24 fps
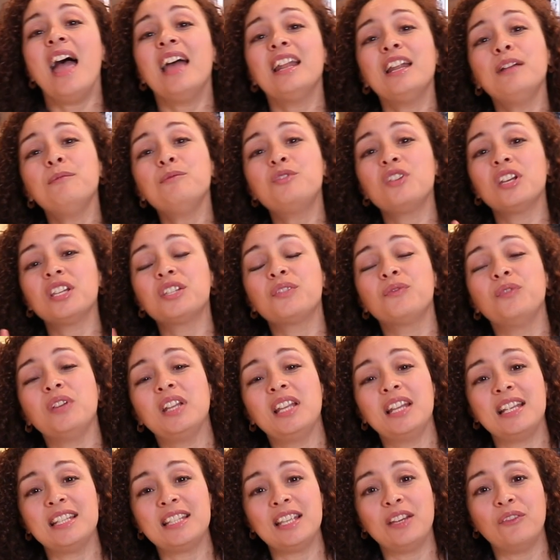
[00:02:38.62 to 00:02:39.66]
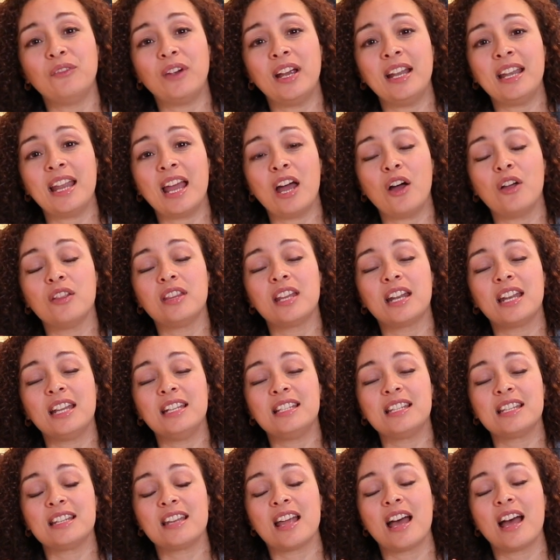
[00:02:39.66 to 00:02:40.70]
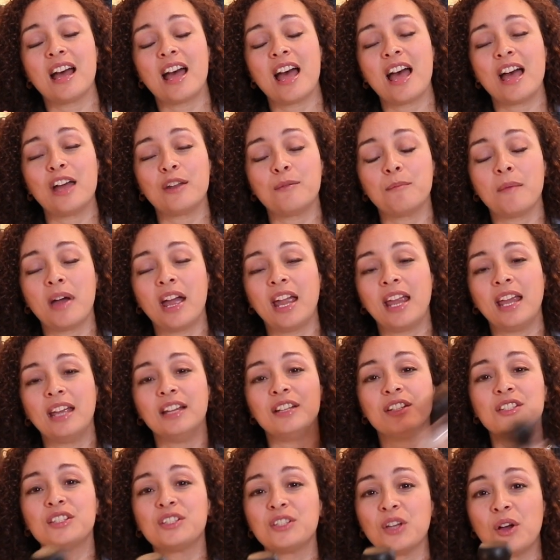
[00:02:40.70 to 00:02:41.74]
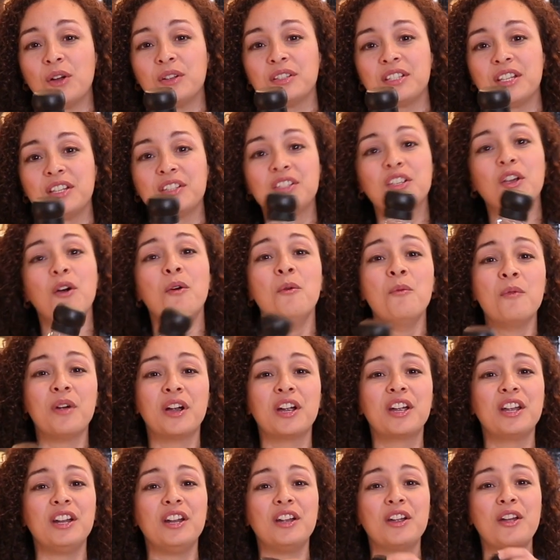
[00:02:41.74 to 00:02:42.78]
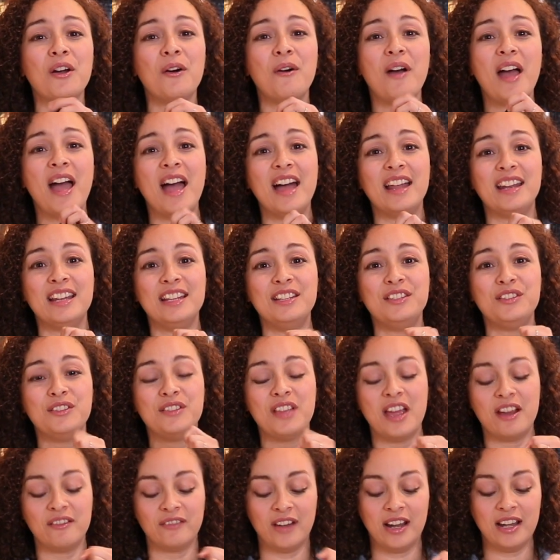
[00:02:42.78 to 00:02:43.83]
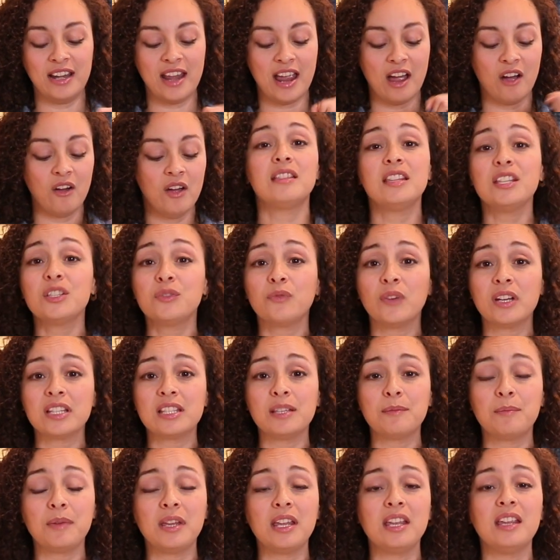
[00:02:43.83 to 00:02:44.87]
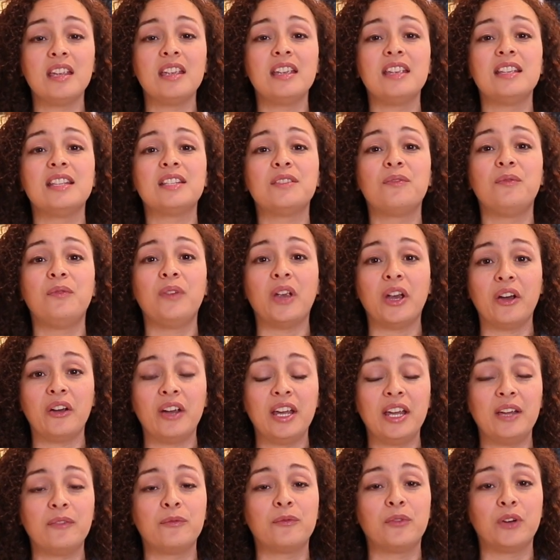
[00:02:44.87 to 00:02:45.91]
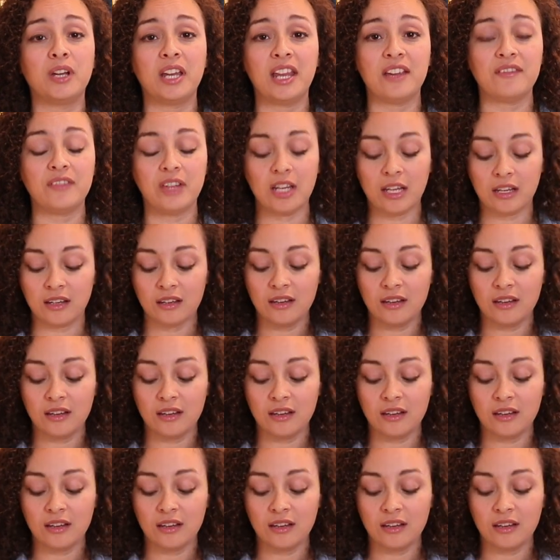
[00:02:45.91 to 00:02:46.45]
And I'm just realizing right now that I did not add my salt. So we're gonna go ahead and do that right now. This recipe is very forgiving.